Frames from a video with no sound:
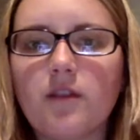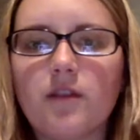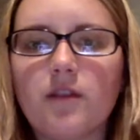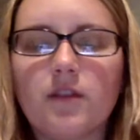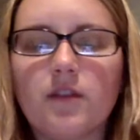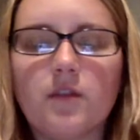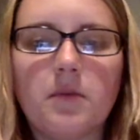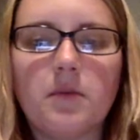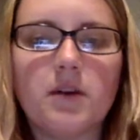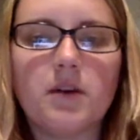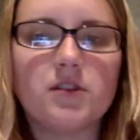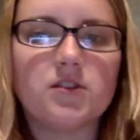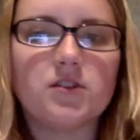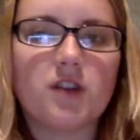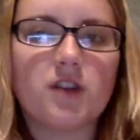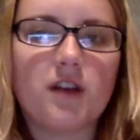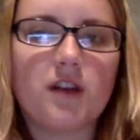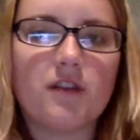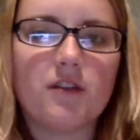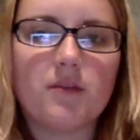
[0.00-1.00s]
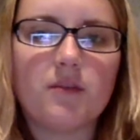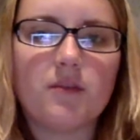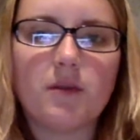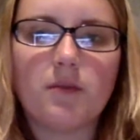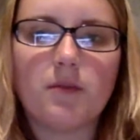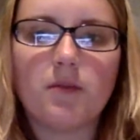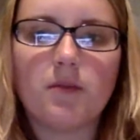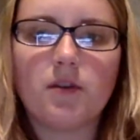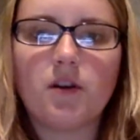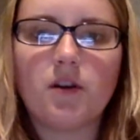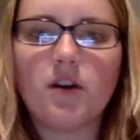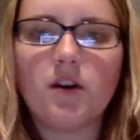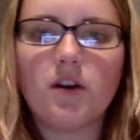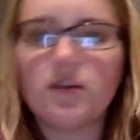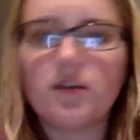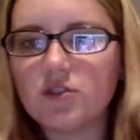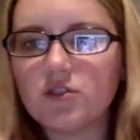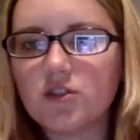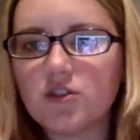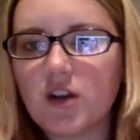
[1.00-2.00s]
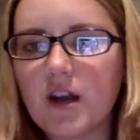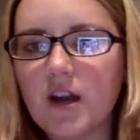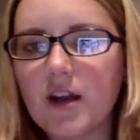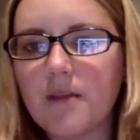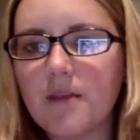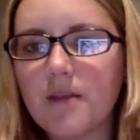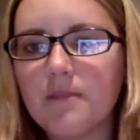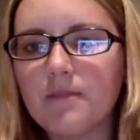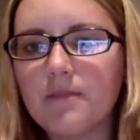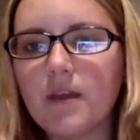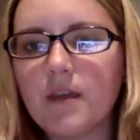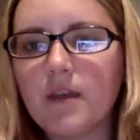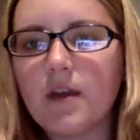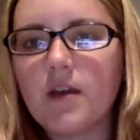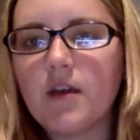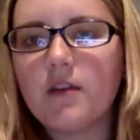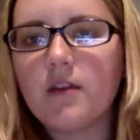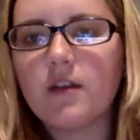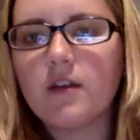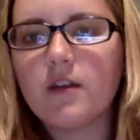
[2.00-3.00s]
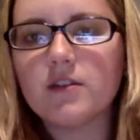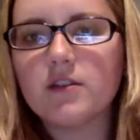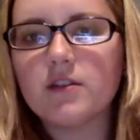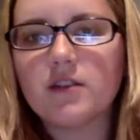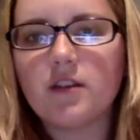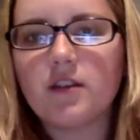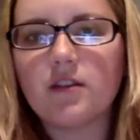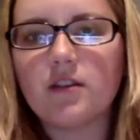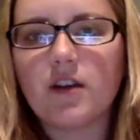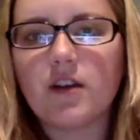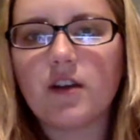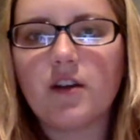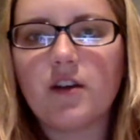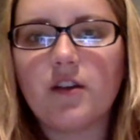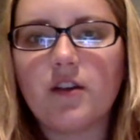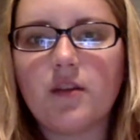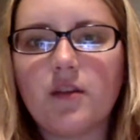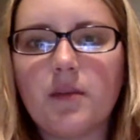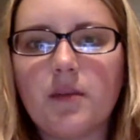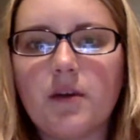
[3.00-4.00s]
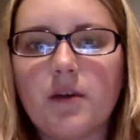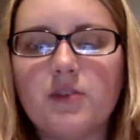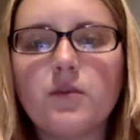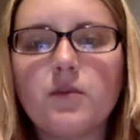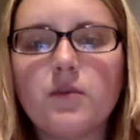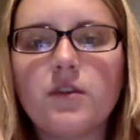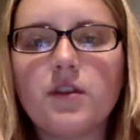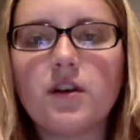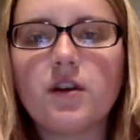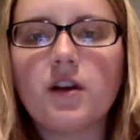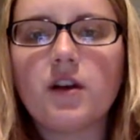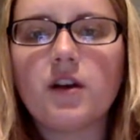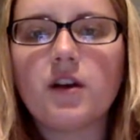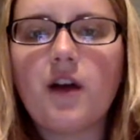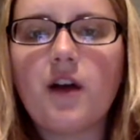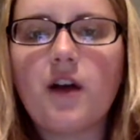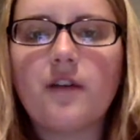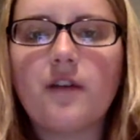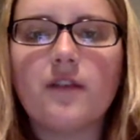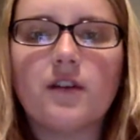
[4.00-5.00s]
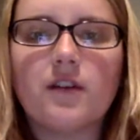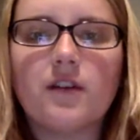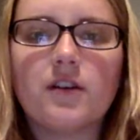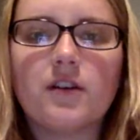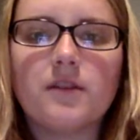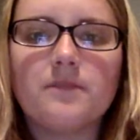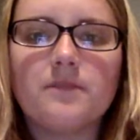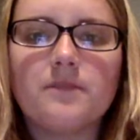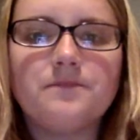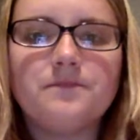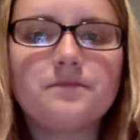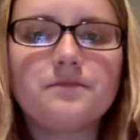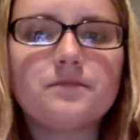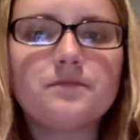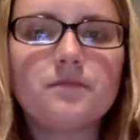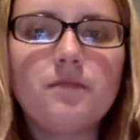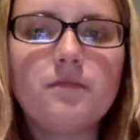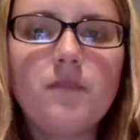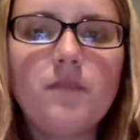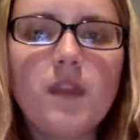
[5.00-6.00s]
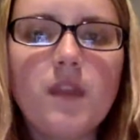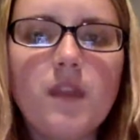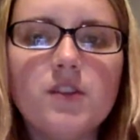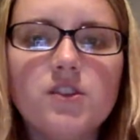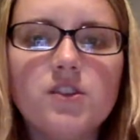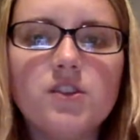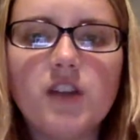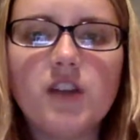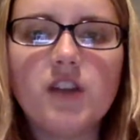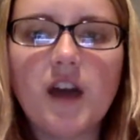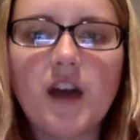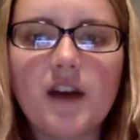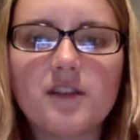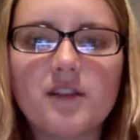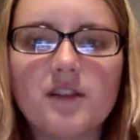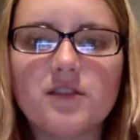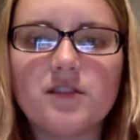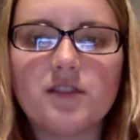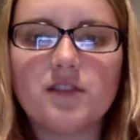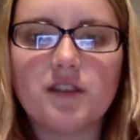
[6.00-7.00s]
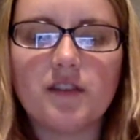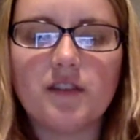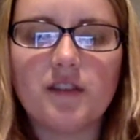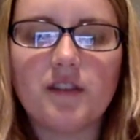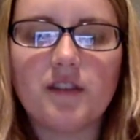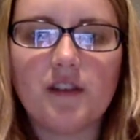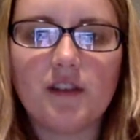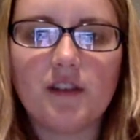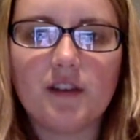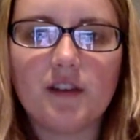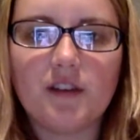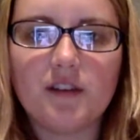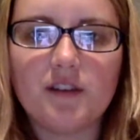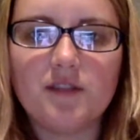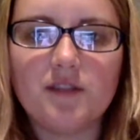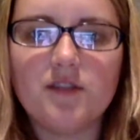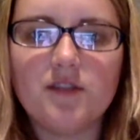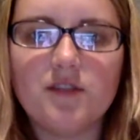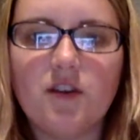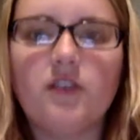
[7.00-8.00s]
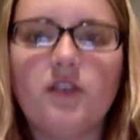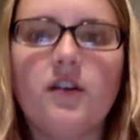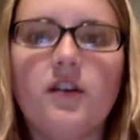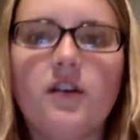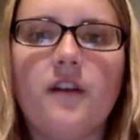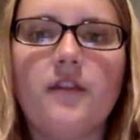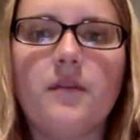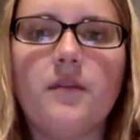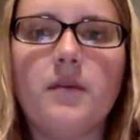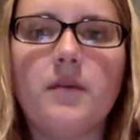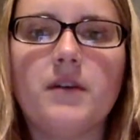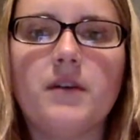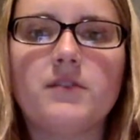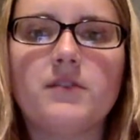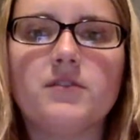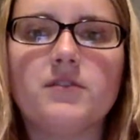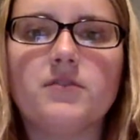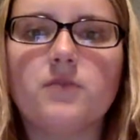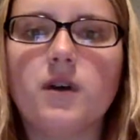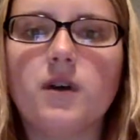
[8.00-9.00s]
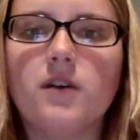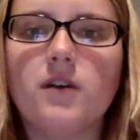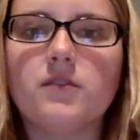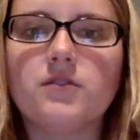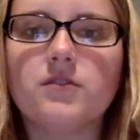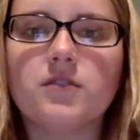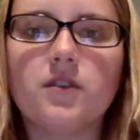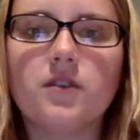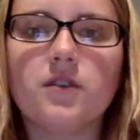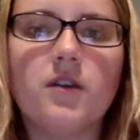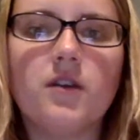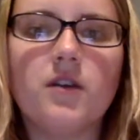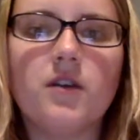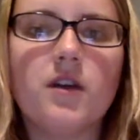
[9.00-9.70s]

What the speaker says: for the bus driver to be able to concentrate. There is another aide on the bus with her. However, she has to get the other kids on and off the bus as well. So